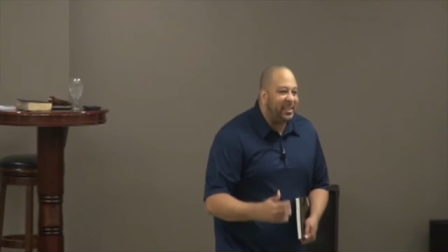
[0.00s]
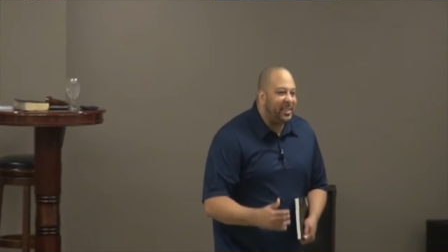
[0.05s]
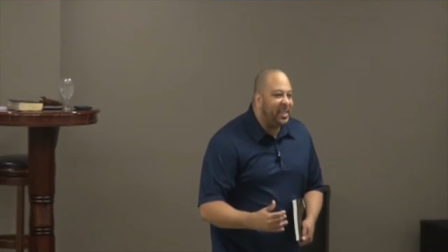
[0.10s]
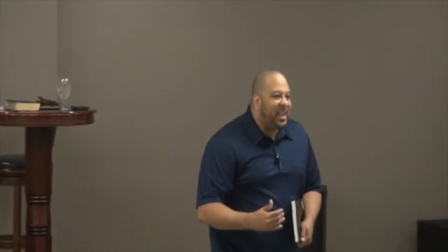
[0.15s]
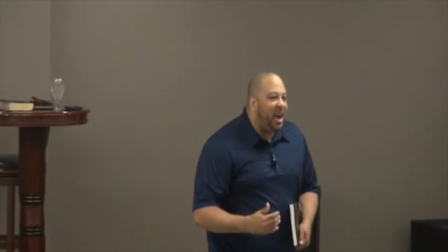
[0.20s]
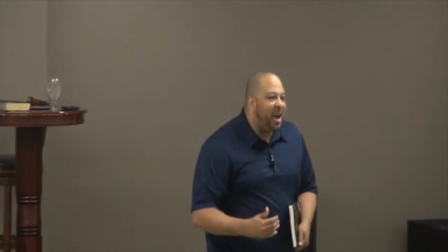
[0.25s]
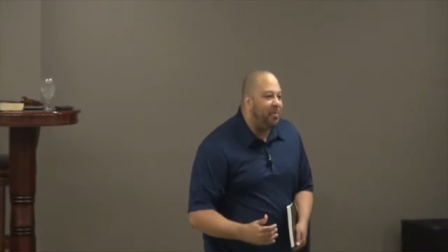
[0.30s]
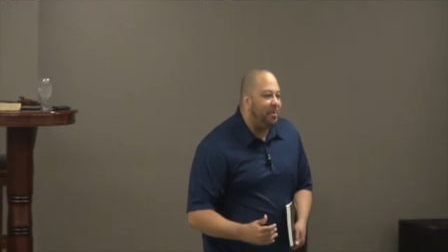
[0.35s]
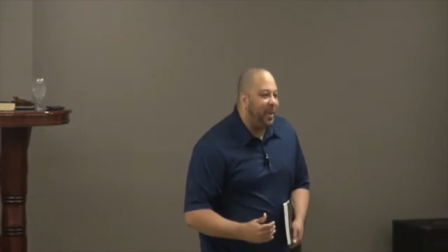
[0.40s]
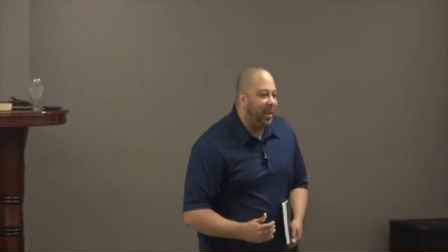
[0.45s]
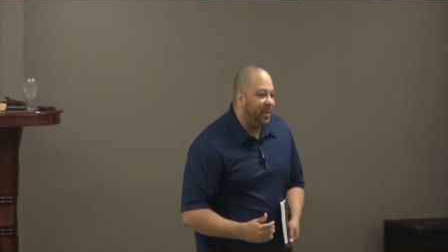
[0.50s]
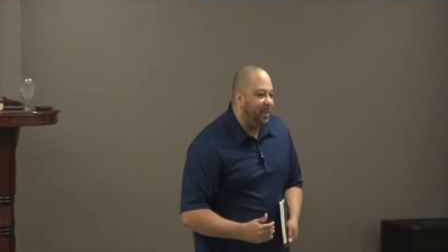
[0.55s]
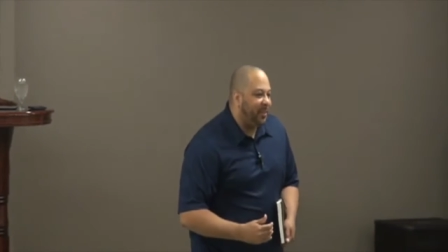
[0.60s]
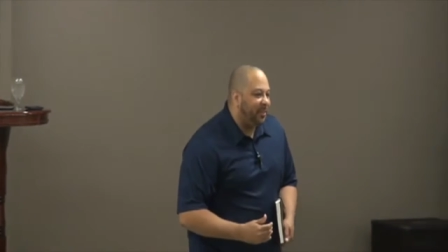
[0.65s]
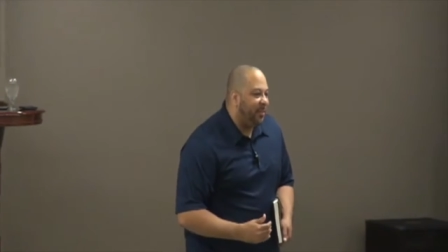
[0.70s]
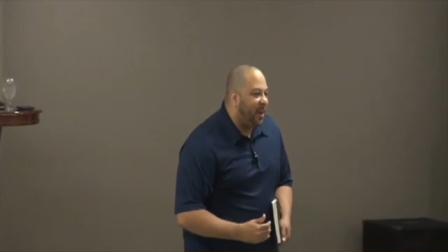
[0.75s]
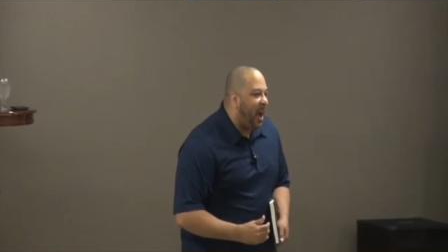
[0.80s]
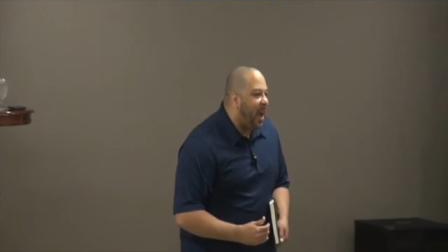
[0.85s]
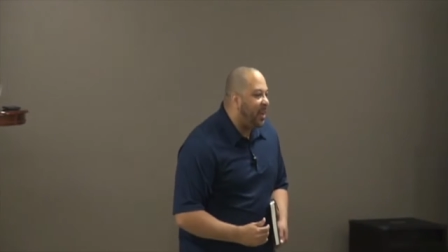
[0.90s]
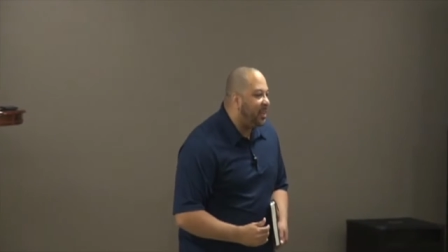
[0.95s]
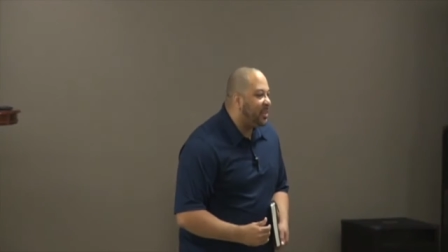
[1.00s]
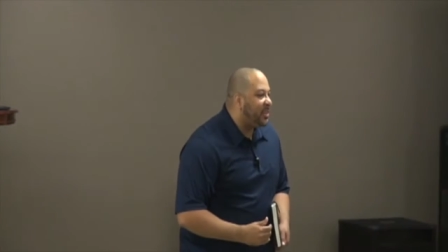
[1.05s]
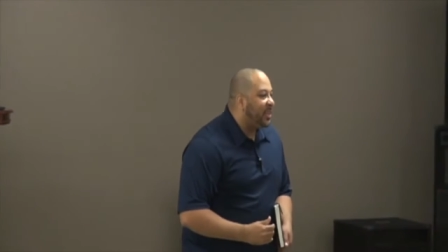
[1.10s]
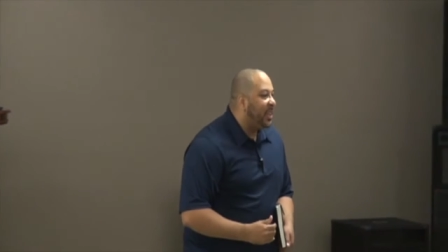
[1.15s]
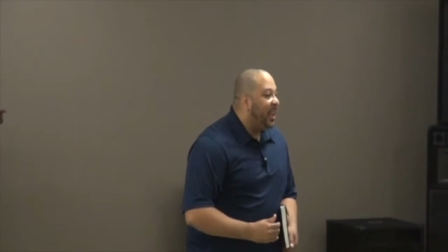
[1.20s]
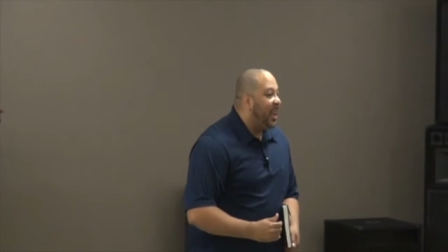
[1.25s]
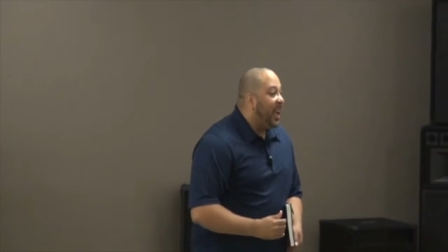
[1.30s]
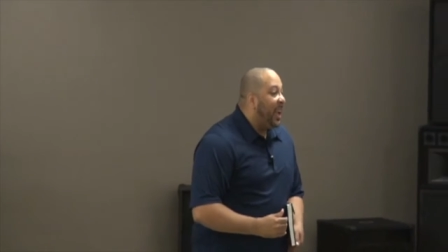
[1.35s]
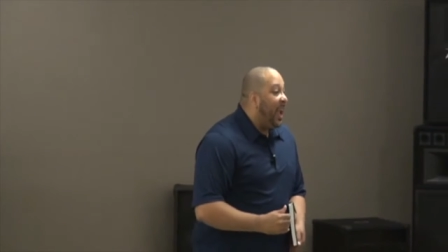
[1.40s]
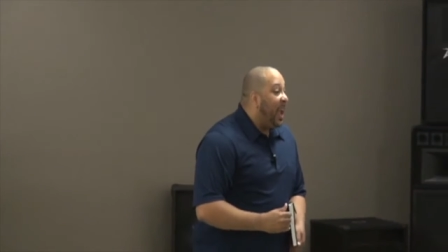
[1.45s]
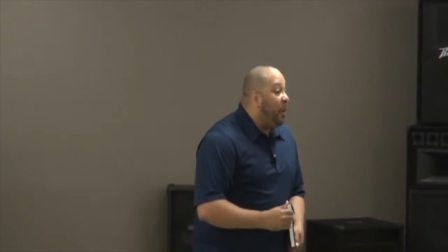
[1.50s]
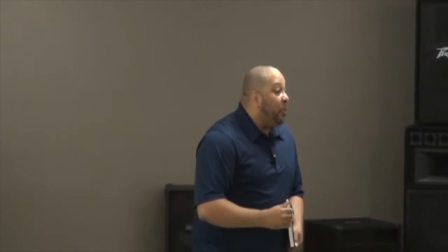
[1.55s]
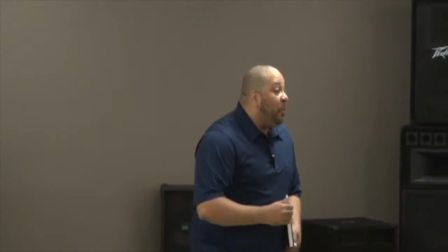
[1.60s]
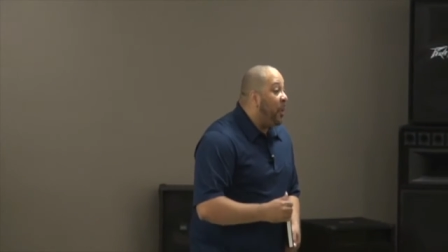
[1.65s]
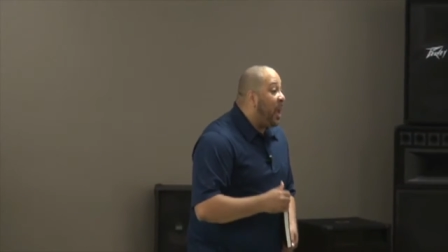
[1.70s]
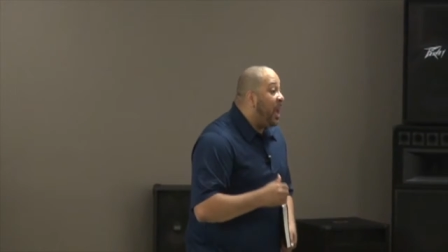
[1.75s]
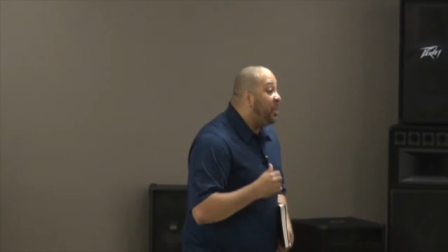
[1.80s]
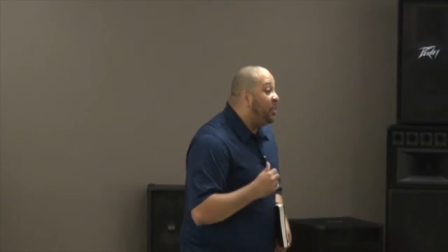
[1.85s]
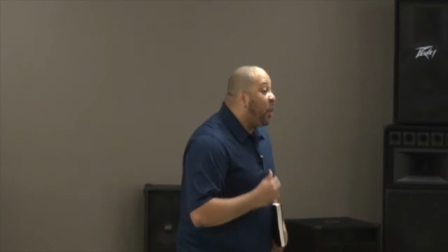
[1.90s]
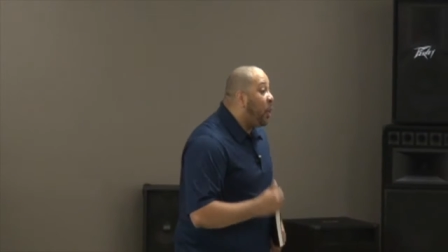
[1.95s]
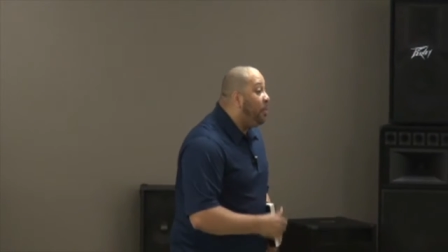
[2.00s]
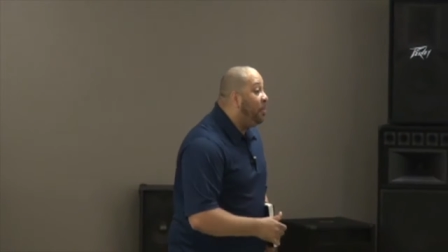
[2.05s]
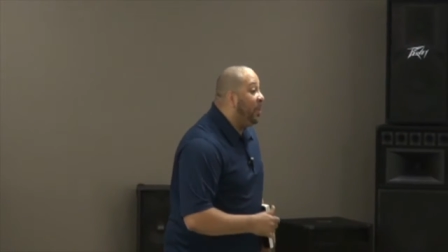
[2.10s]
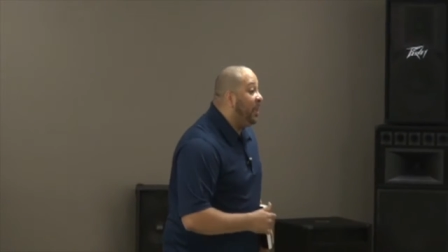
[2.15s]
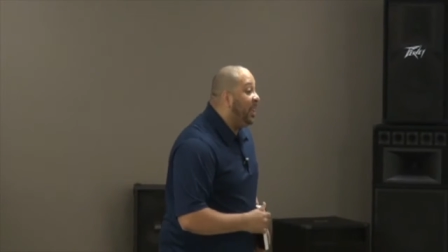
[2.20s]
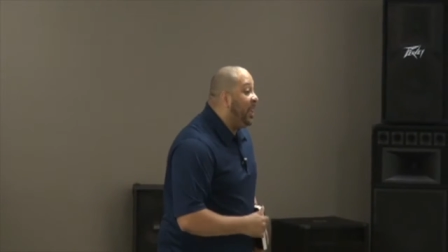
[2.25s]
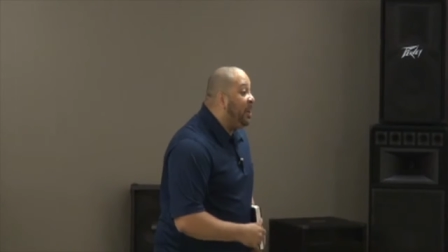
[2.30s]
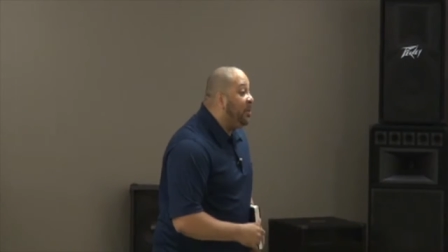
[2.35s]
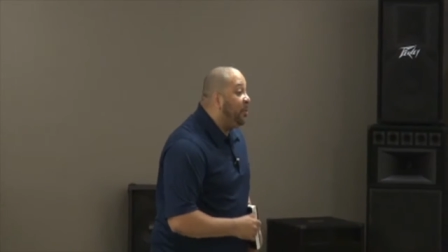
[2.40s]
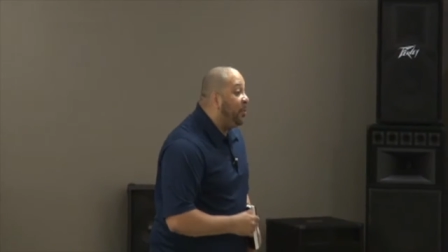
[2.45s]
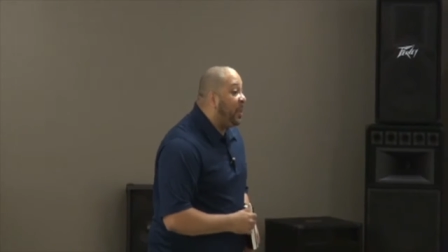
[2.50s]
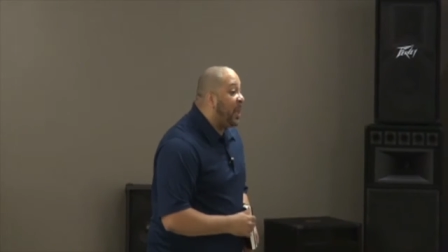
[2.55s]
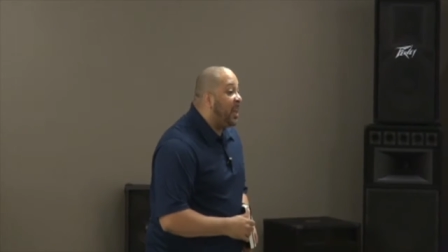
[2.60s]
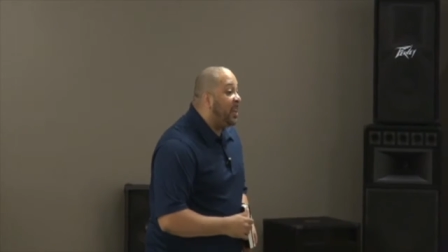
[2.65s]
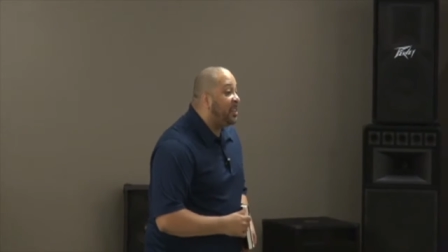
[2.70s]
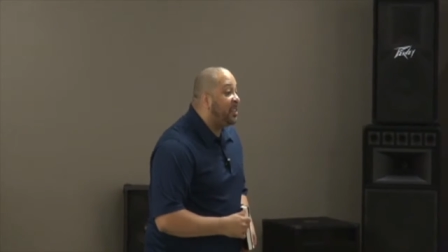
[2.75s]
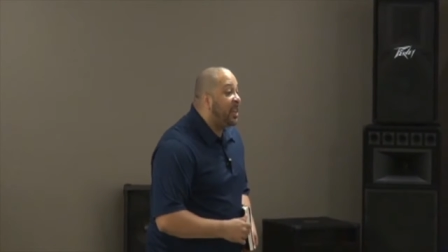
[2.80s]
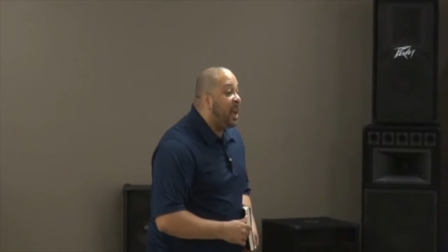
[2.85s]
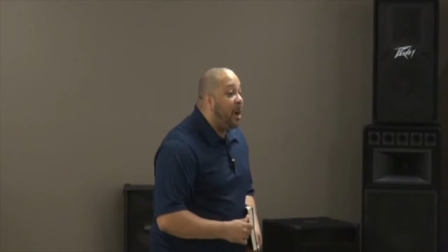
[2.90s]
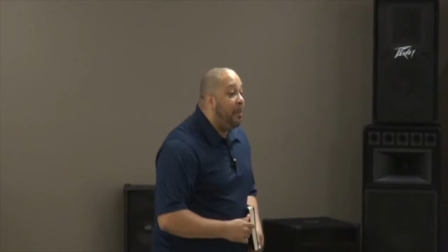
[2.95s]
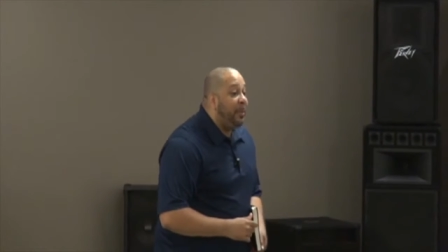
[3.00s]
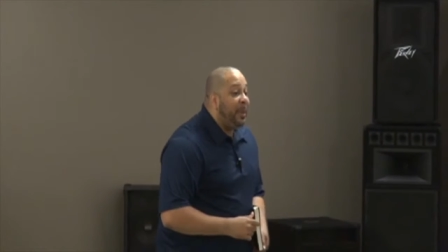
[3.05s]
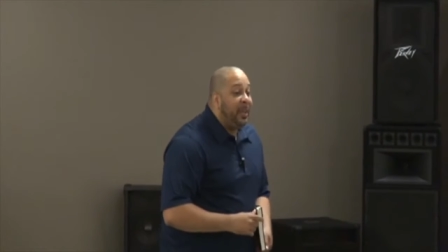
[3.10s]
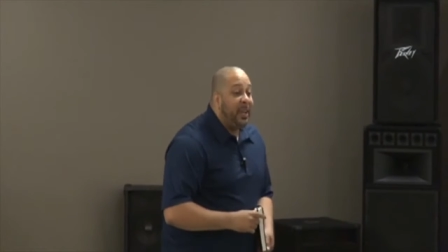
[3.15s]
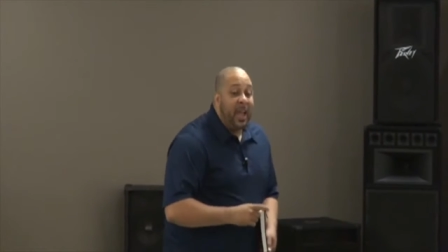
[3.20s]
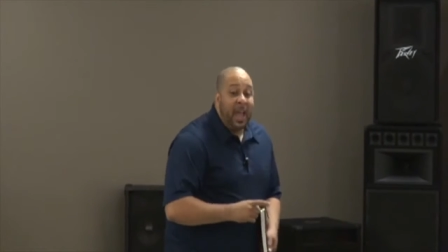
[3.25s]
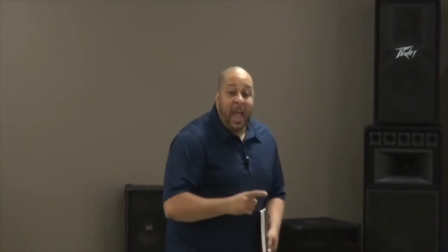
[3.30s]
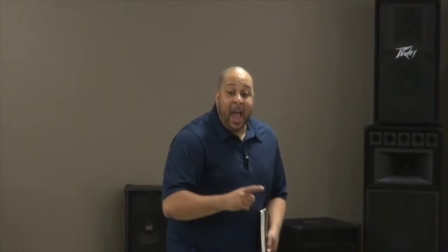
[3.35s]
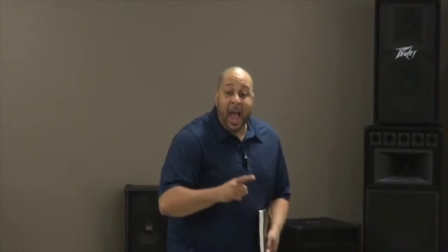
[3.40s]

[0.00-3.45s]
it's coming, right? And when I don't believe that it's coming,